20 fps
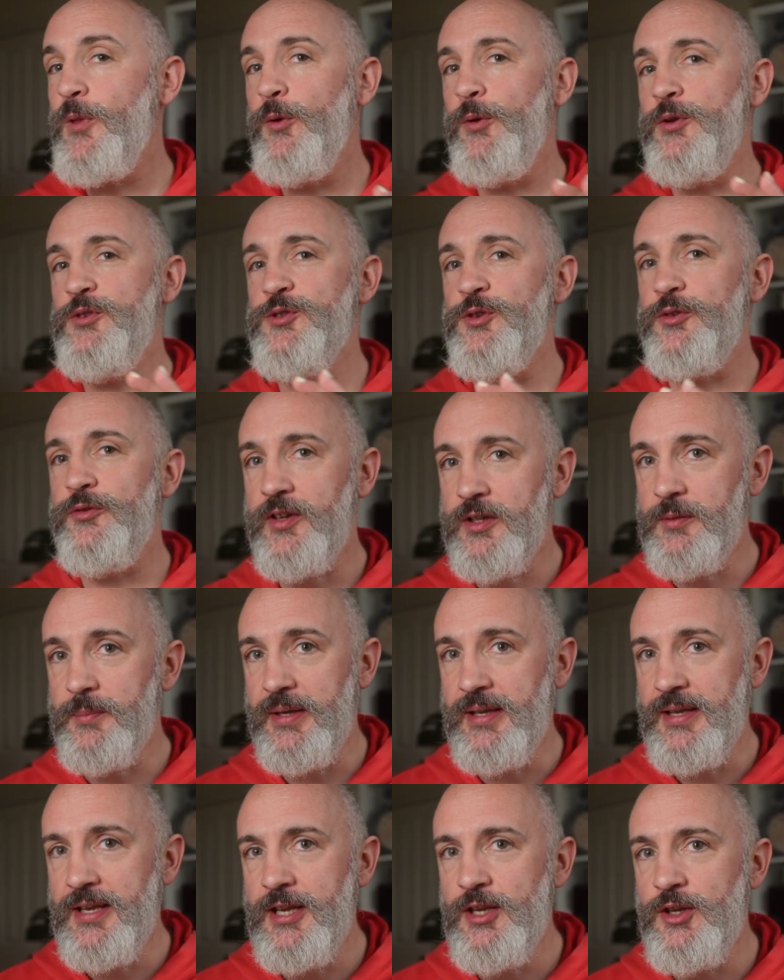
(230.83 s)
When you're
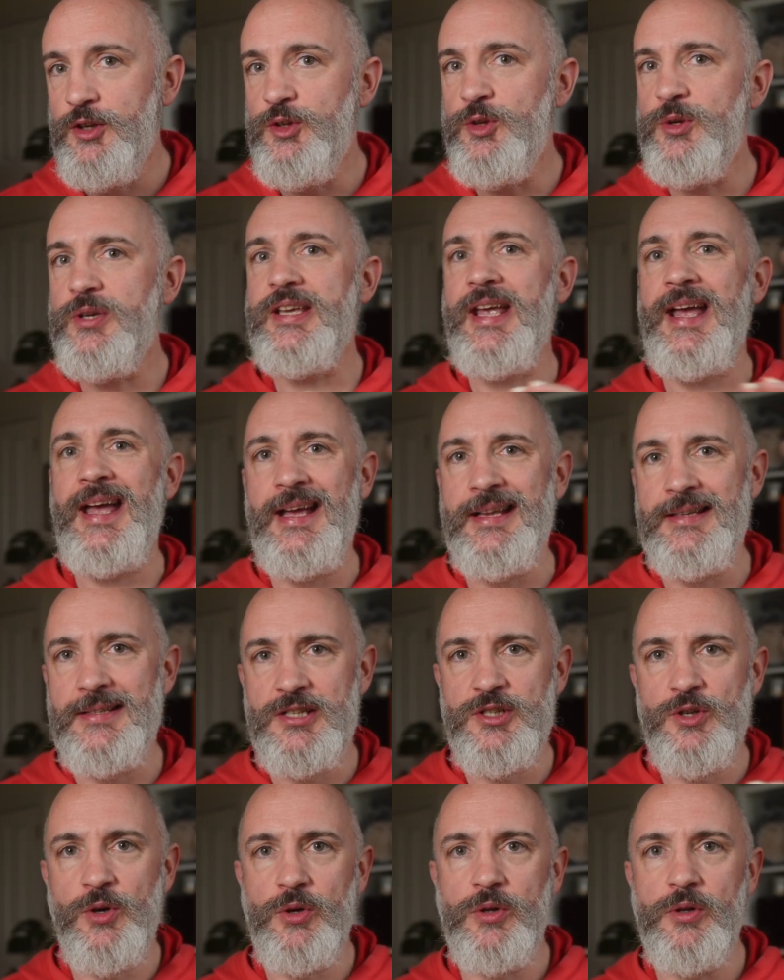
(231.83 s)
filming, you
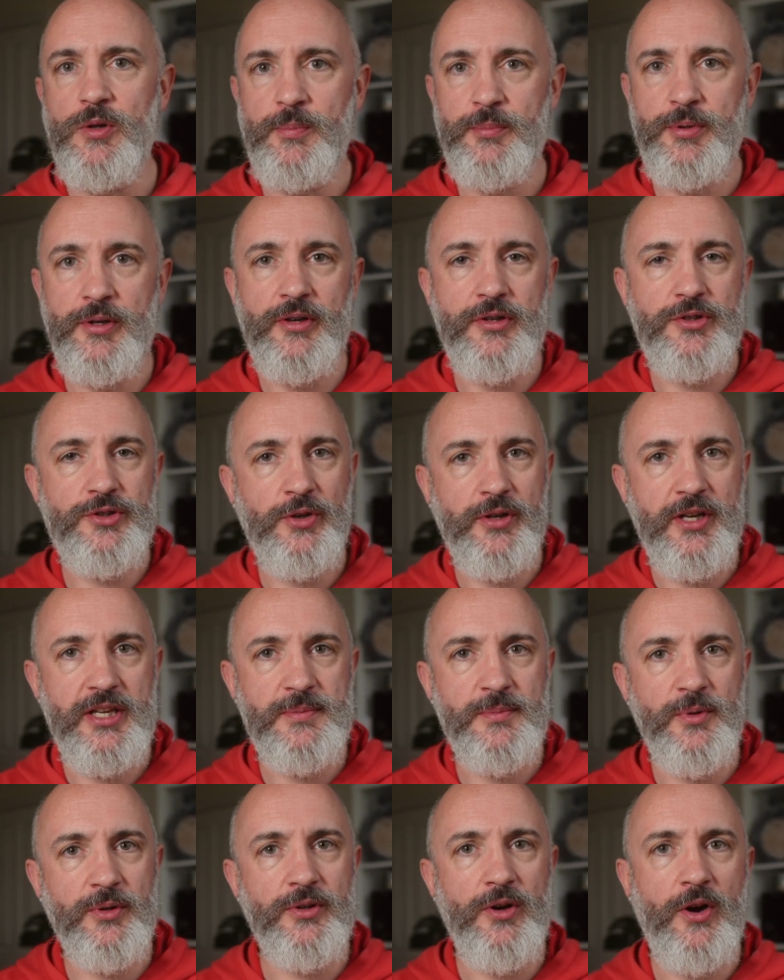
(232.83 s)
can't toggle product
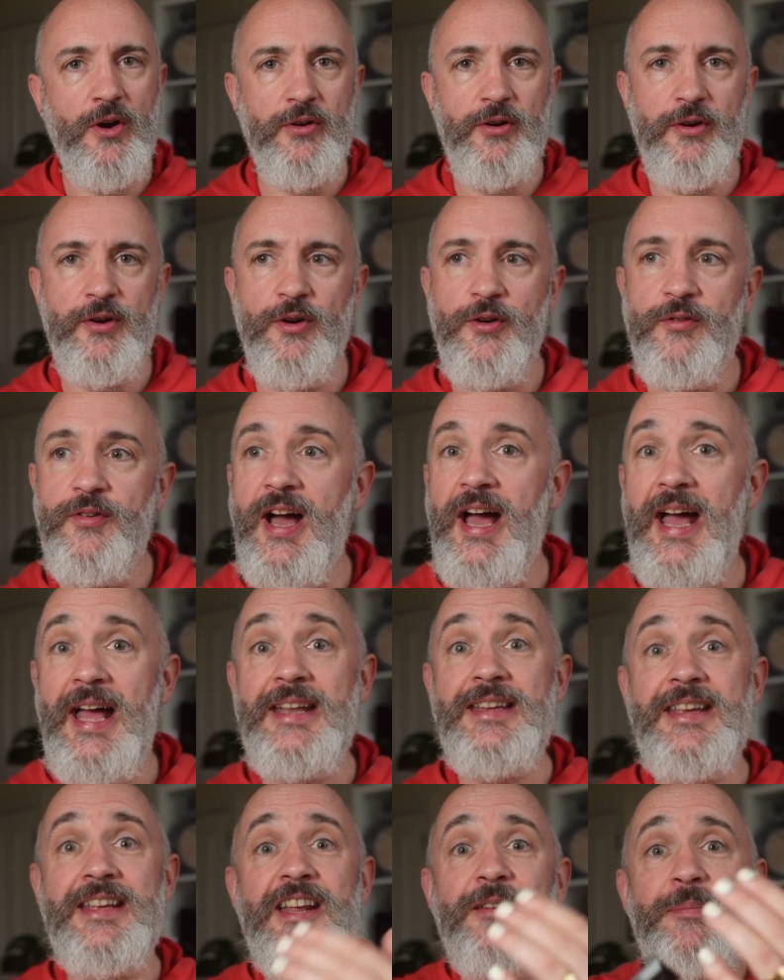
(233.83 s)
showcase mode on and off.
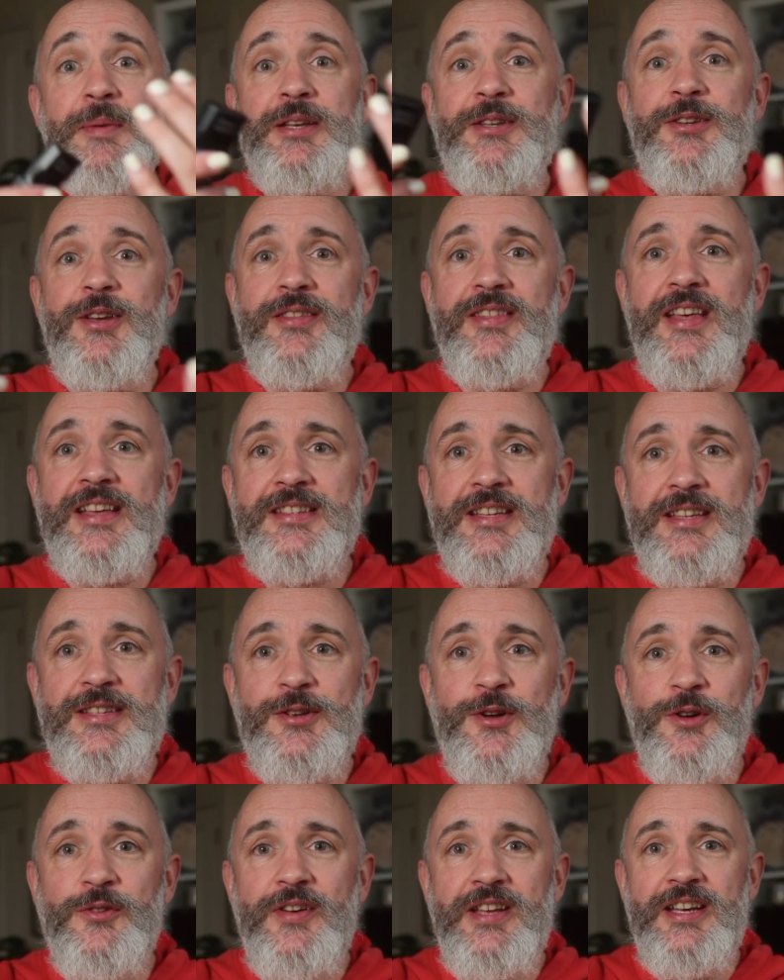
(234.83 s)
And yet I've been doing that this
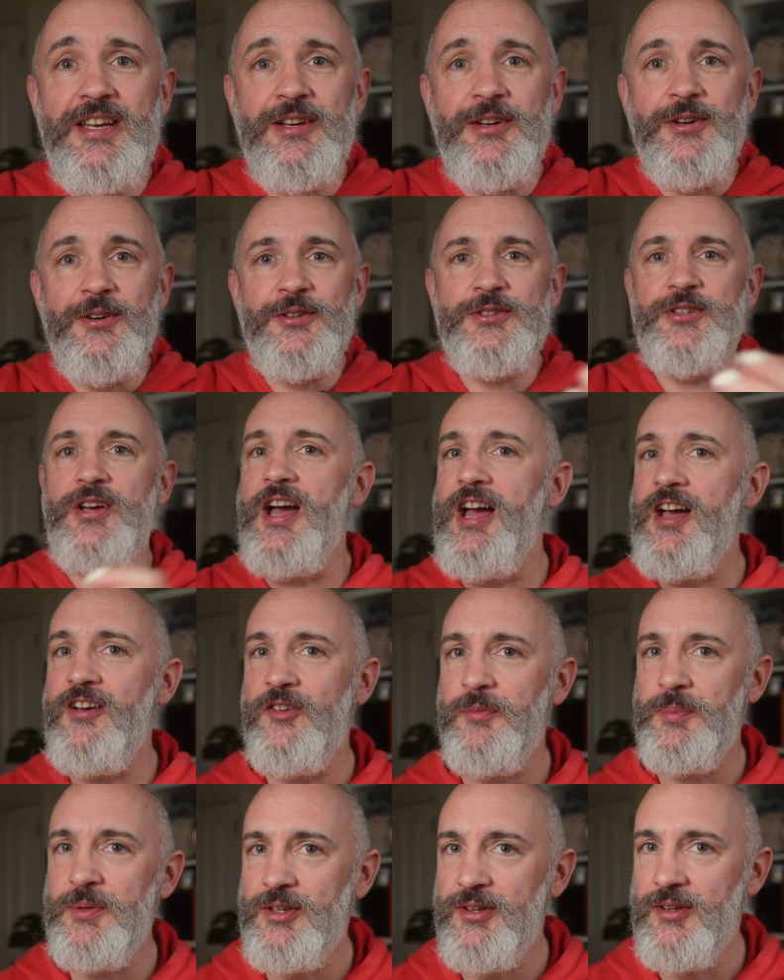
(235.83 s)
whole video. So how have
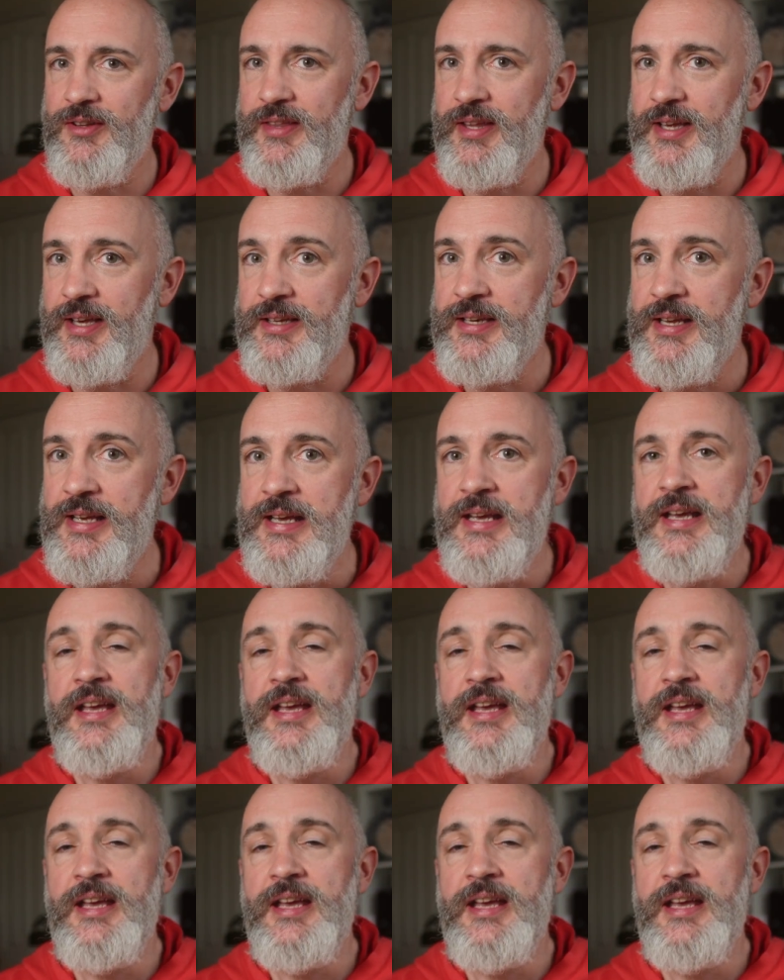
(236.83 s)
I been doing that?